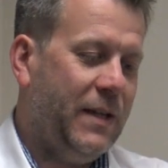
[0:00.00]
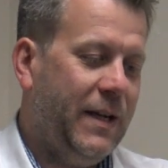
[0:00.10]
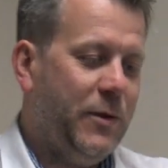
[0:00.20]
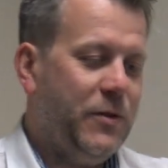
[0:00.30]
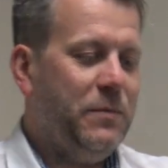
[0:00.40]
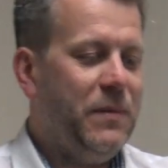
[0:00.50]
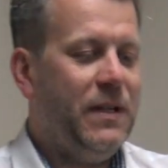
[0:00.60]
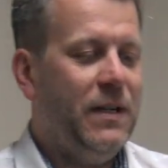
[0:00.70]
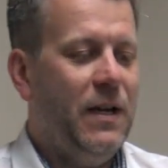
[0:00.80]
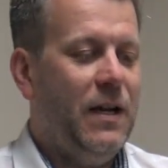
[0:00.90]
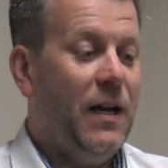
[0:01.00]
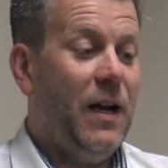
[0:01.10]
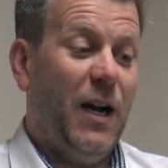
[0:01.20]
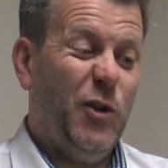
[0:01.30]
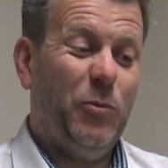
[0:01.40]
Now, something
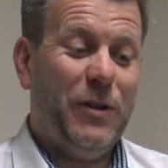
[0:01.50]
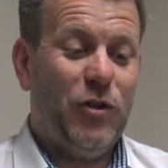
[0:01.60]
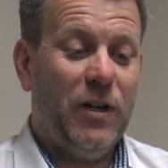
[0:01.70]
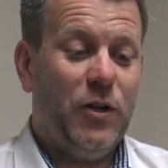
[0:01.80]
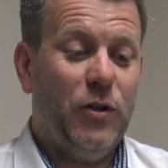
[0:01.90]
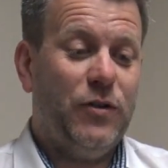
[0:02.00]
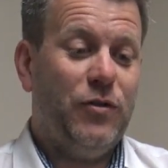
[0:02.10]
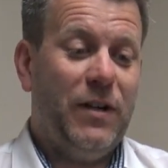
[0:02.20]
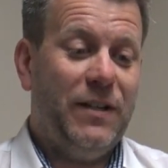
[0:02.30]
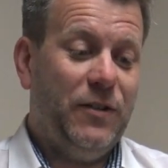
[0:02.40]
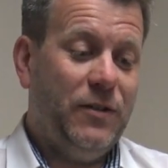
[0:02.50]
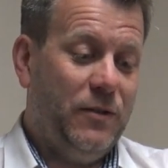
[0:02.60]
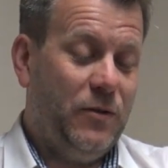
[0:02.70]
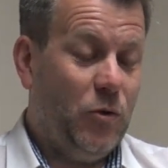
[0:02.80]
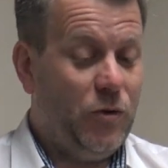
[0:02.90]
I normally try and concentrate on,
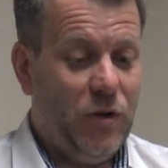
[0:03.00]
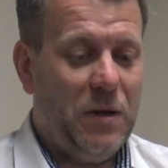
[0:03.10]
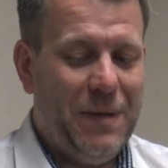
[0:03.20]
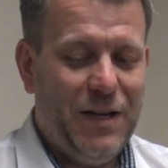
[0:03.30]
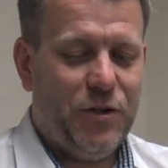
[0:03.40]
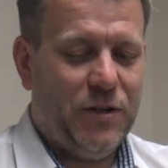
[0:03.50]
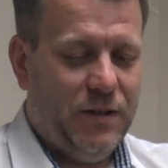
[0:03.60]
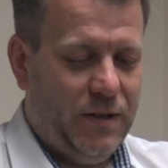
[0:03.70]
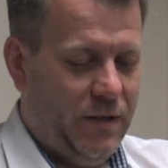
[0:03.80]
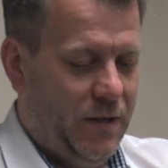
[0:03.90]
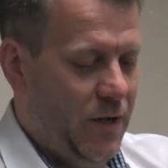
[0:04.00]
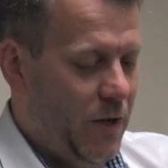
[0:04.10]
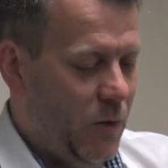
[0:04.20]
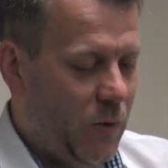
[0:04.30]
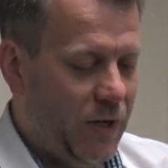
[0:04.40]
or try and mention,
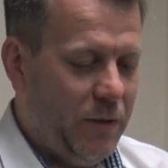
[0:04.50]
when I'm